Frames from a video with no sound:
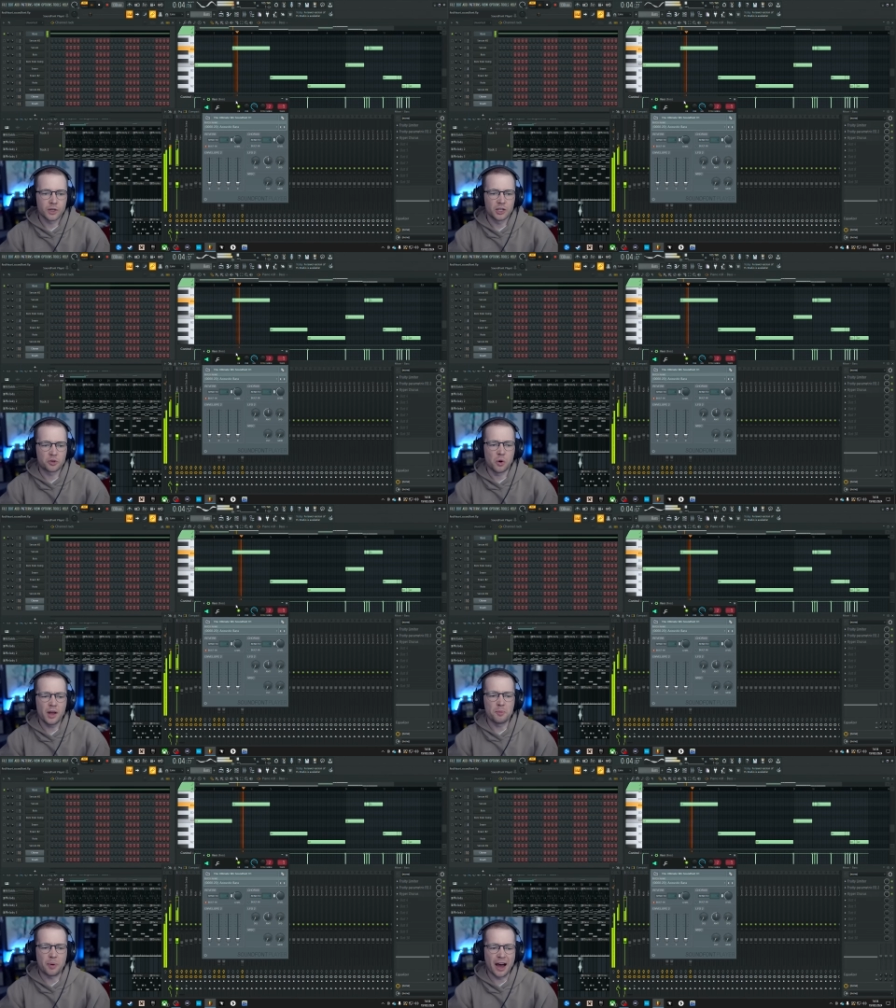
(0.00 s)
It's quite
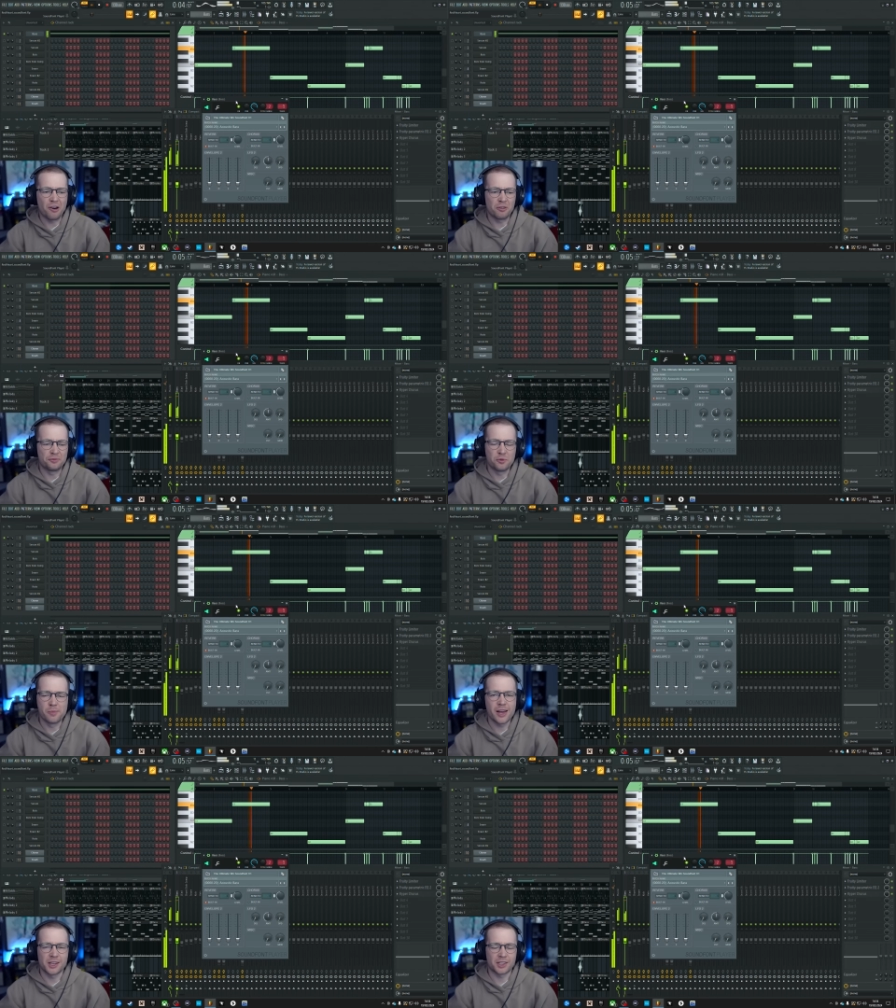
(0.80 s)
a powerful
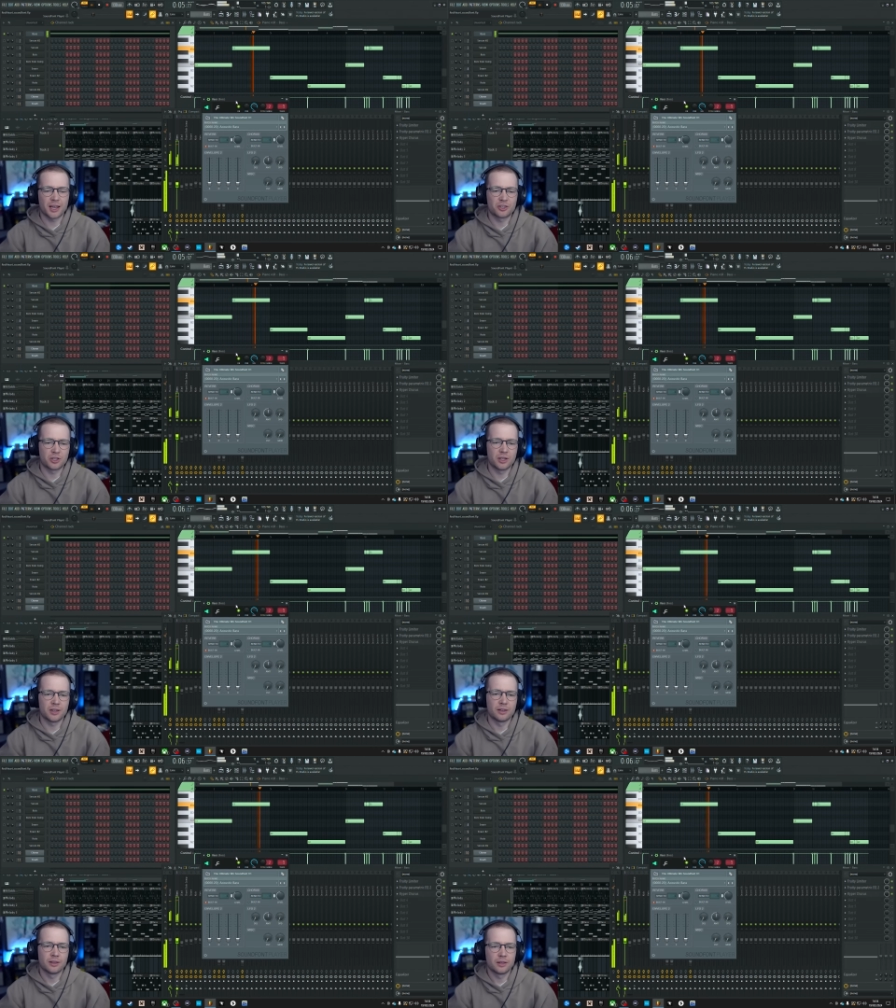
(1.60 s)
bass,
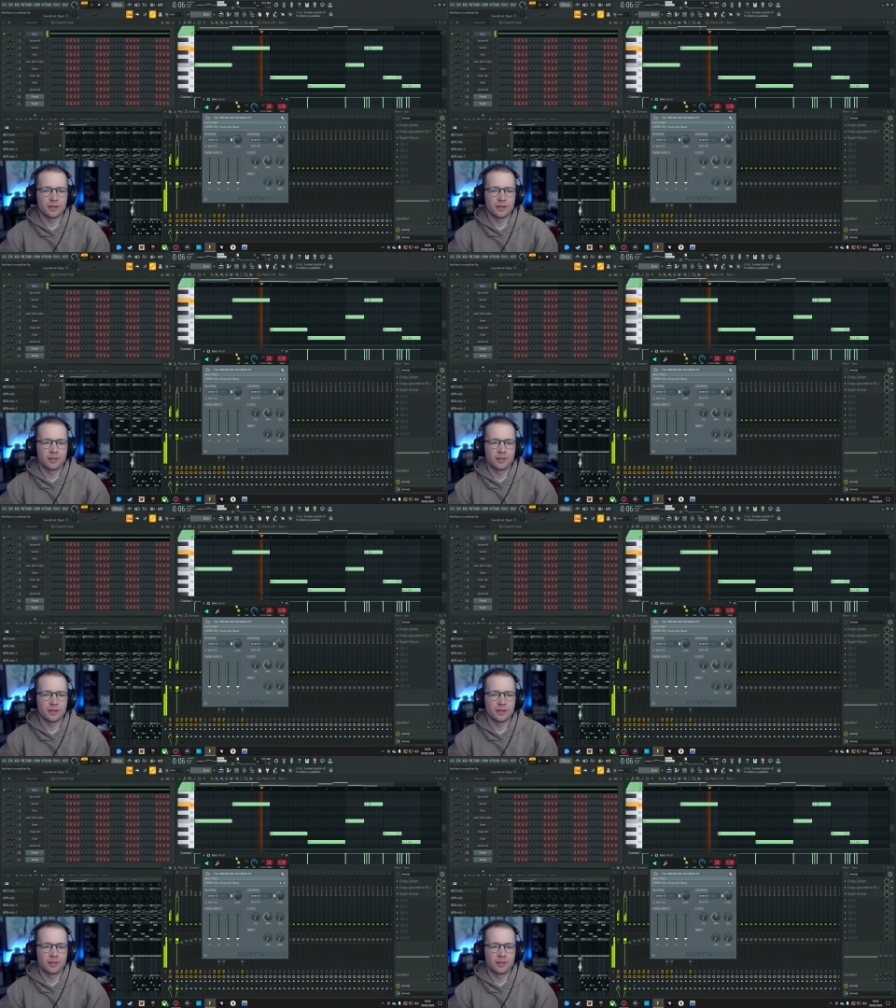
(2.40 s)
actually.